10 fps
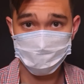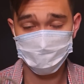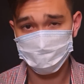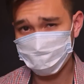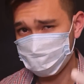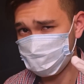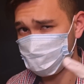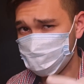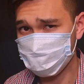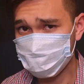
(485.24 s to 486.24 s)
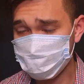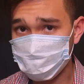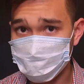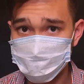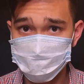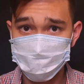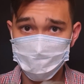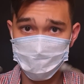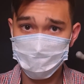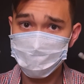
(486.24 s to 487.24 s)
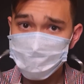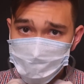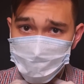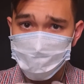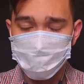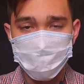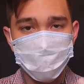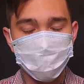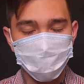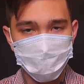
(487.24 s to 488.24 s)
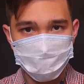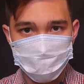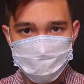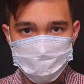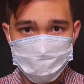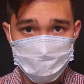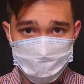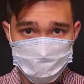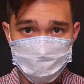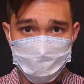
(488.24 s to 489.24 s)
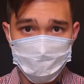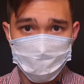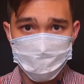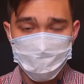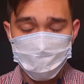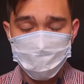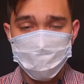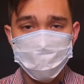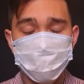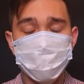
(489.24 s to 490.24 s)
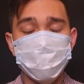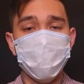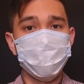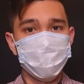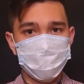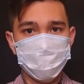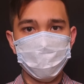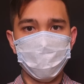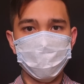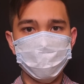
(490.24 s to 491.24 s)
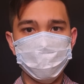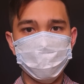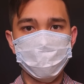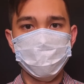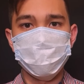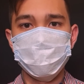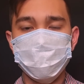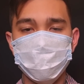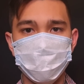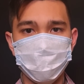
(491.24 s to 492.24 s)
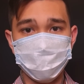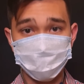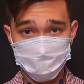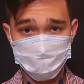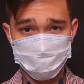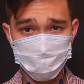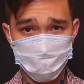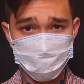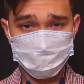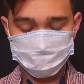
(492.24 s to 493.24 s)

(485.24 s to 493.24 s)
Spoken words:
If I could just ask you to please relax as best you can, sitting up nice and tall.